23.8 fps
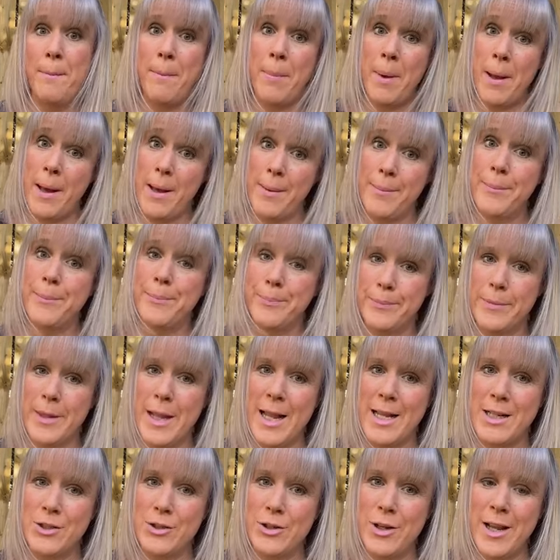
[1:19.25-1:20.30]
but
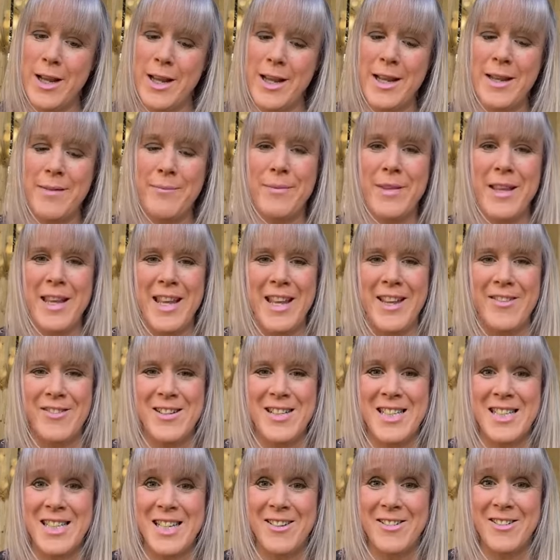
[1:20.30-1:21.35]
that's right, he
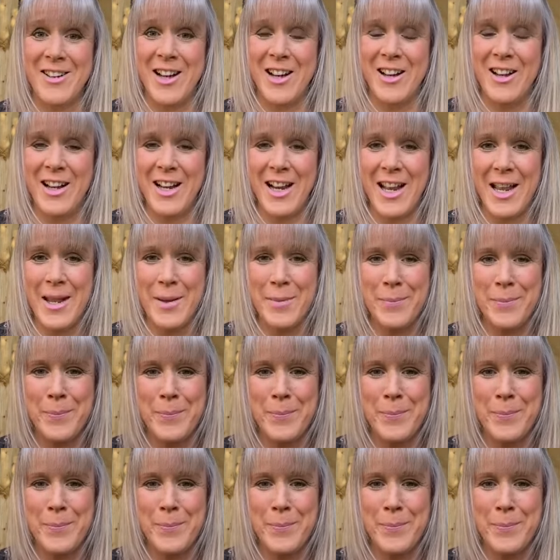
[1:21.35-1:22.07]
was still hungry.